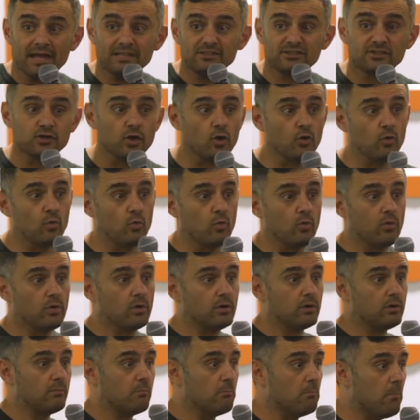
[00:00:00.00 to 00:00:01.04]
And so,
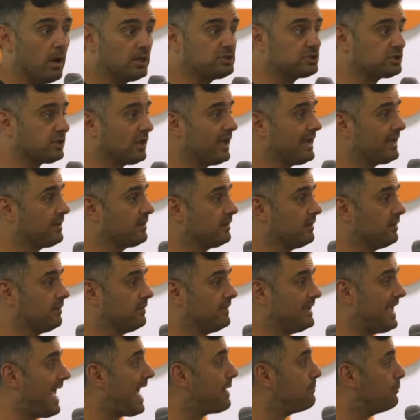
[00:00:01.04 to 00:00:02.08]
much like
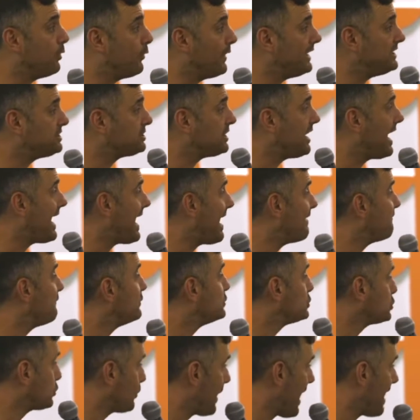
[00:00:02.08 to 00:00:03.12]
the admiration I have
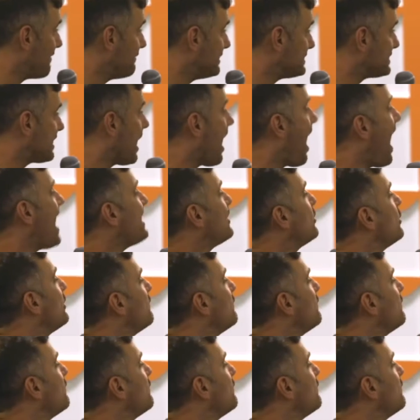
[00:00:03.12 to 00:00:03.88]
for Travis, I